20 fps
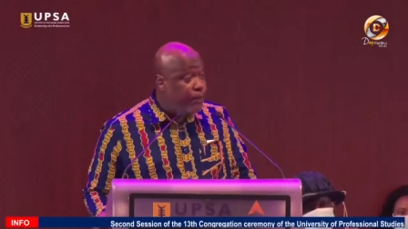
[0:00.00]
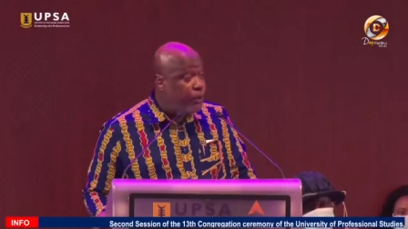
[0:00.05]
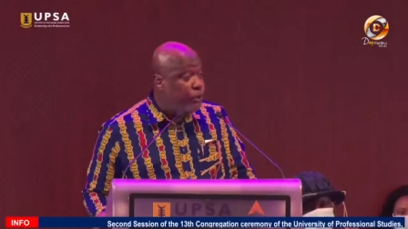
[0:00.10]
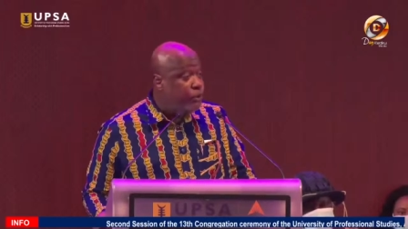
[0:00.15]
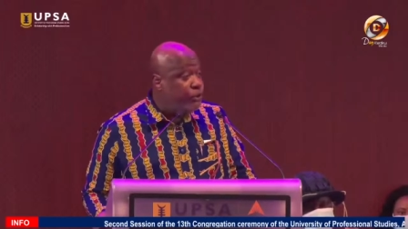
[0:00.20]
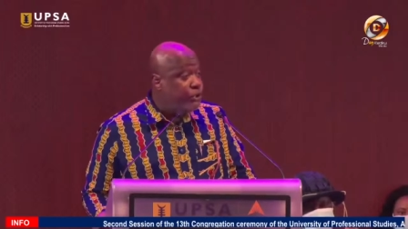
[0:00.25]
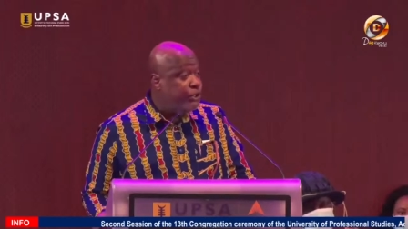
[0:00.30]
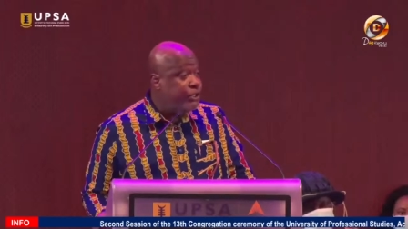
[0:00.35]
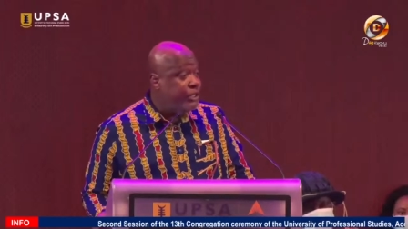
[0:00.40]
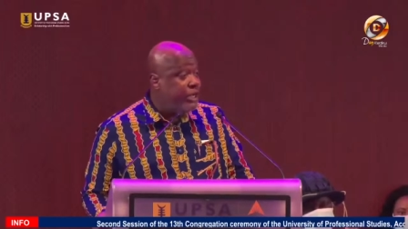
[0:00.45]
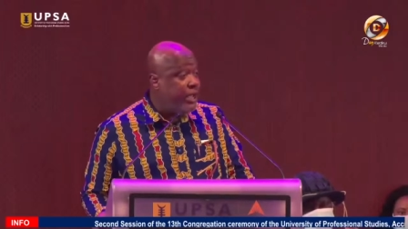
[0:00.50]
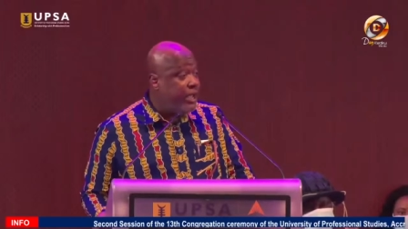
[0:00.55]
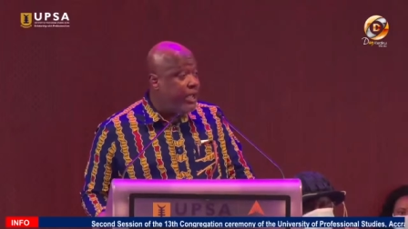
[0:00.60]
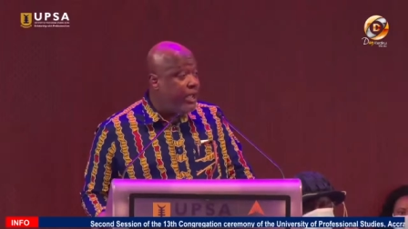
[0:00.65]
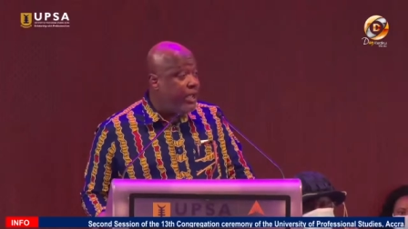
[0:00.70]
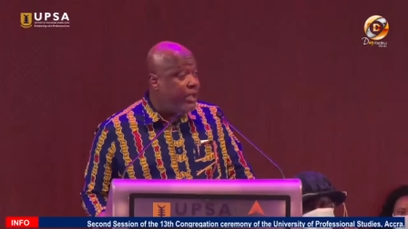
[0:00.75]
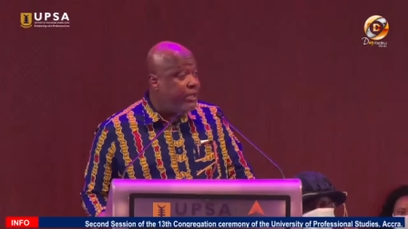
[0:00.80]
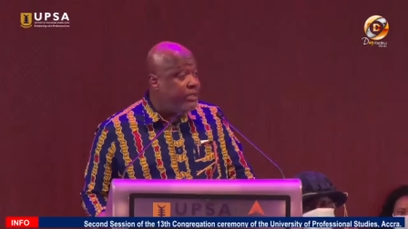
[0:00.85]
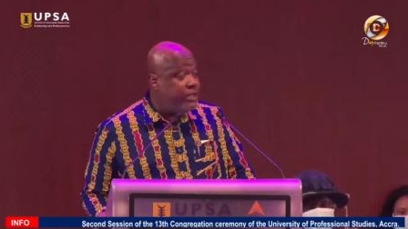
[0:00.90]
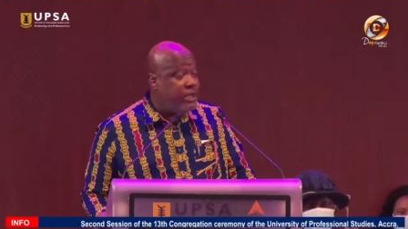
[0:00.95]
able to
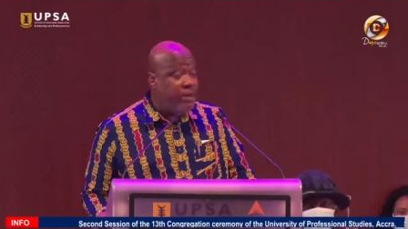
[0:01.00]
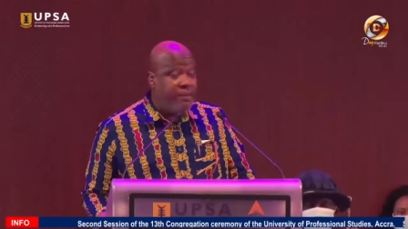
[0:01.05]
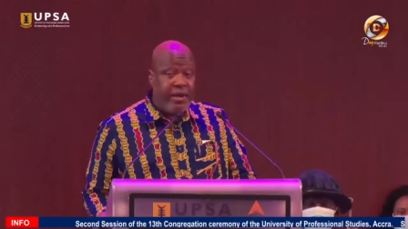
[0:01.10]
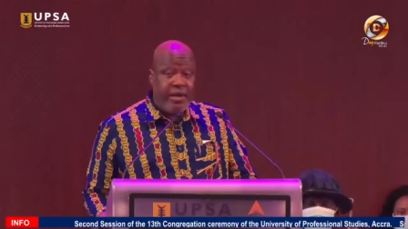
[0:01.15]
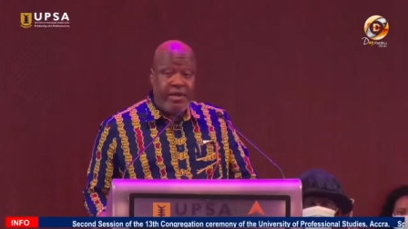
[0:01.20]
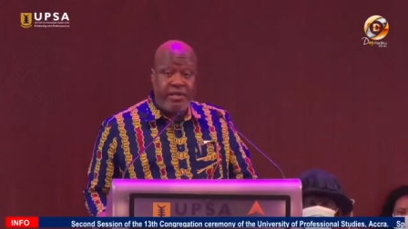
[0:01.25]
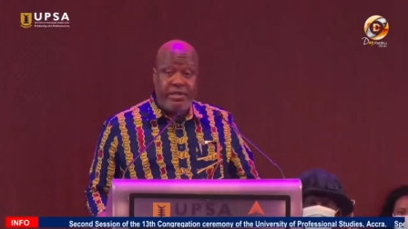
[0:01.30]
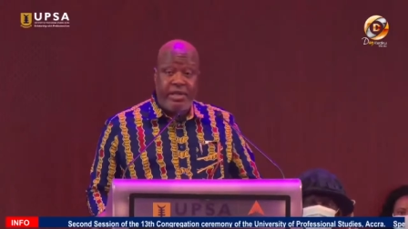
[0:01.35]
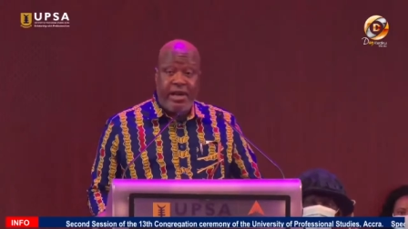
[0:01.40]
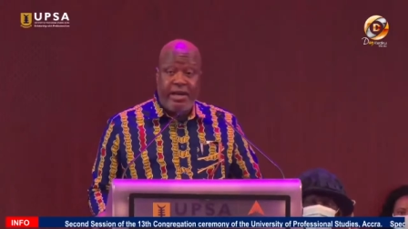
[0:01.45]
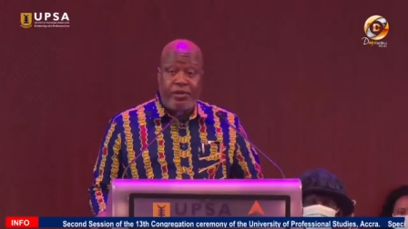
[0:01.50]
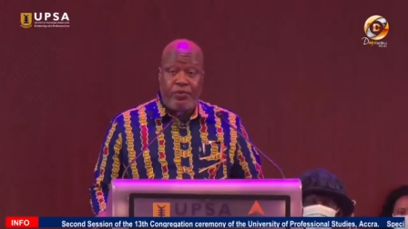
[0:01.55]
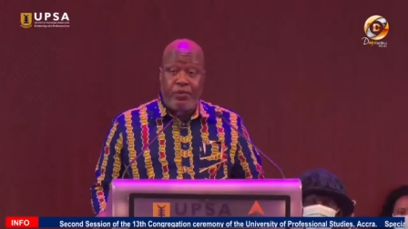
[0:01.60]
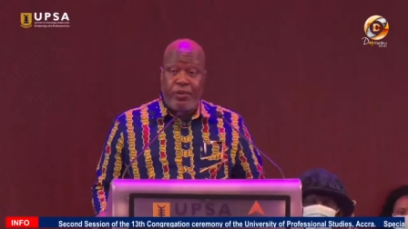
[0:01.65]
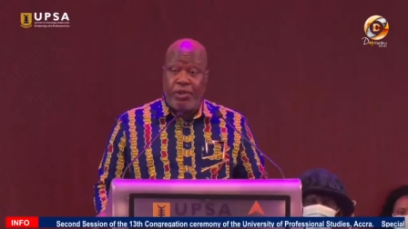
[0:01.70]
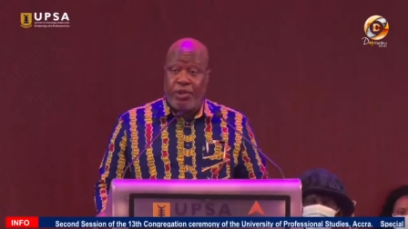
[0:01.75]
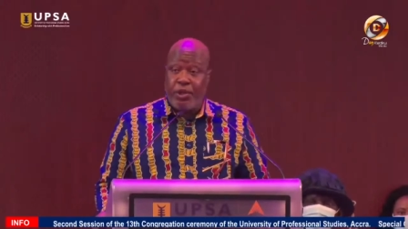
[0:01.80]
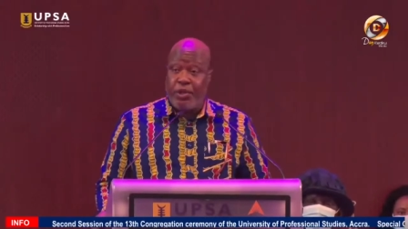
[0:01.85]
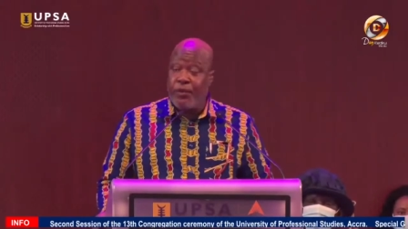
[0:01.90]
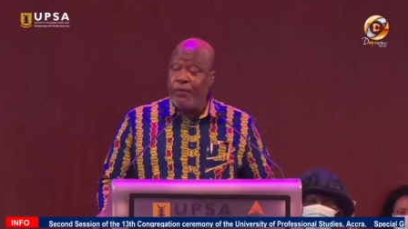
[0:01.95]
share some insights
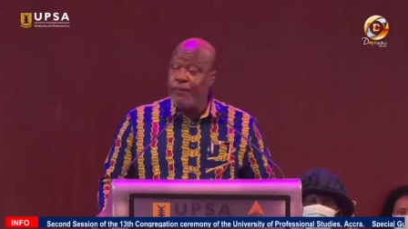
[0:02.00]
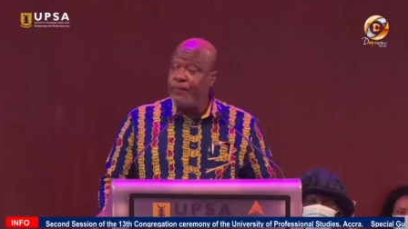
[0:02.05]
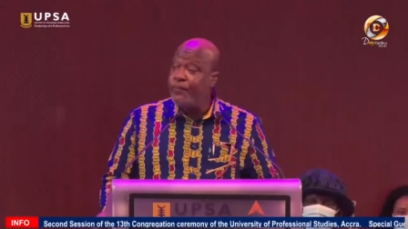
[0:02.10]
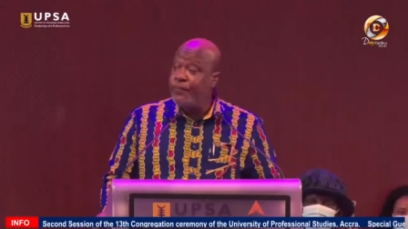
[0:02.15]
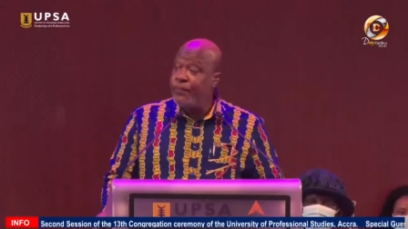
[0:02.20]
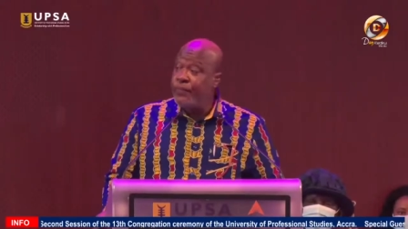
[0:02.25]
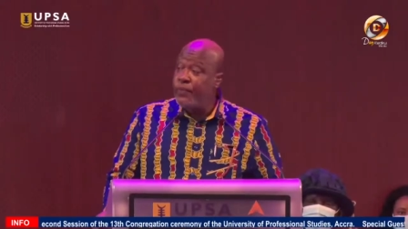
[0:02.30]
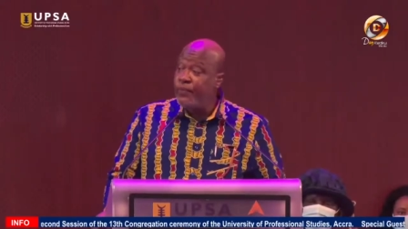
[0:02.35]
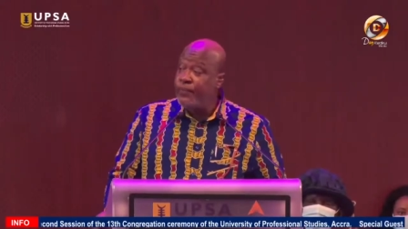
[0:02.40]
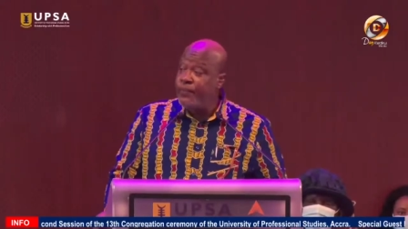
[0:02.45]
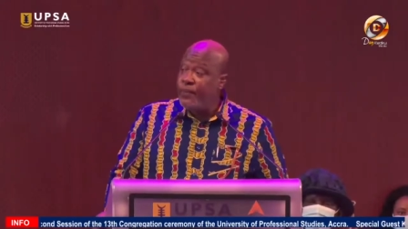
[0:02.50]
with you.